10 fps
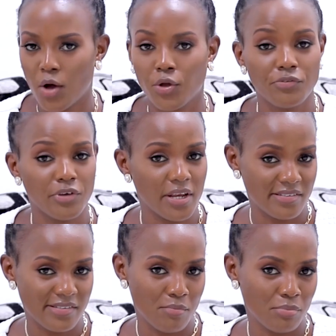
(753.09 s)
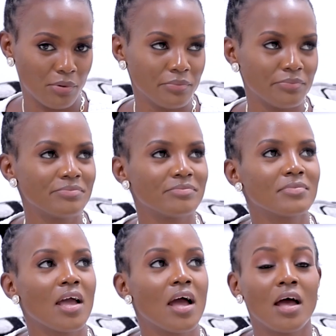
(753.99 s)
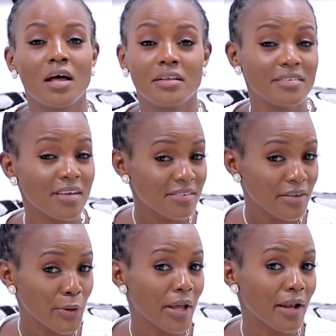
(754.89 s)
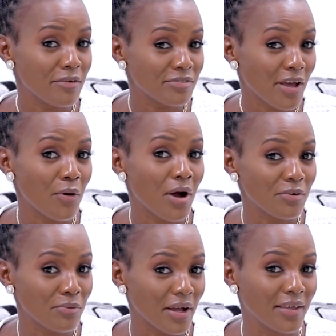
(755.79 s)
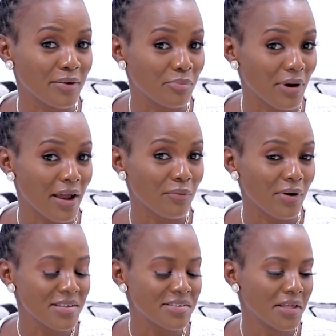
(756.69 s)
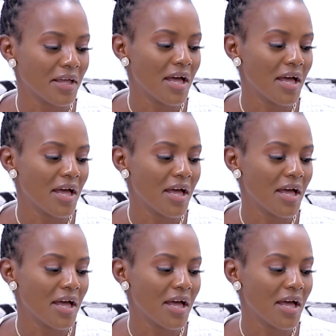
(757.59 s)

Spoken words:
I'll give you an example. Didn't I tell you I loved how hardworking Brian was?